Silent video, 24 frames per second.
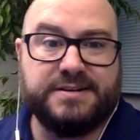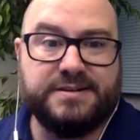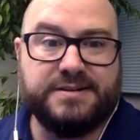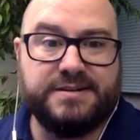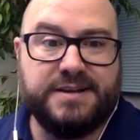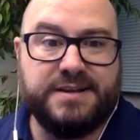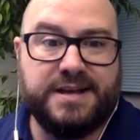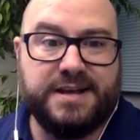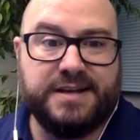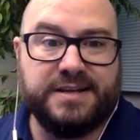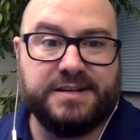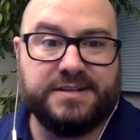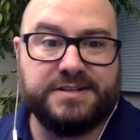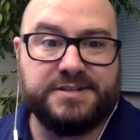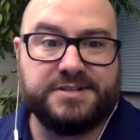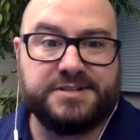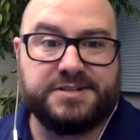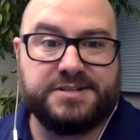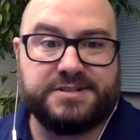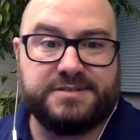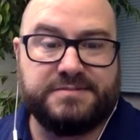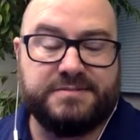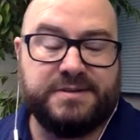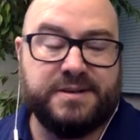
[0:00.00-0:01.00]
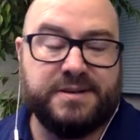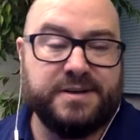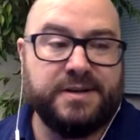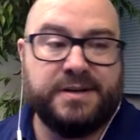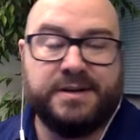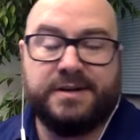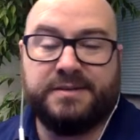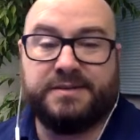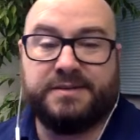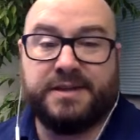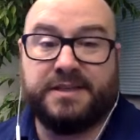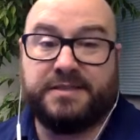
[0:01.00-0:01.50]
is
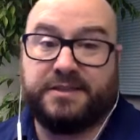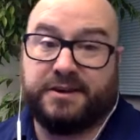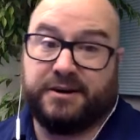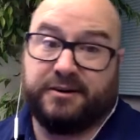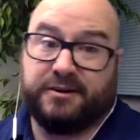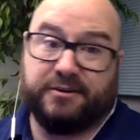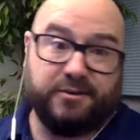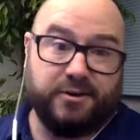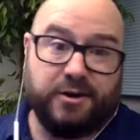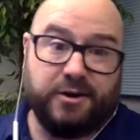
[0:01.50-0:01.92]
that they're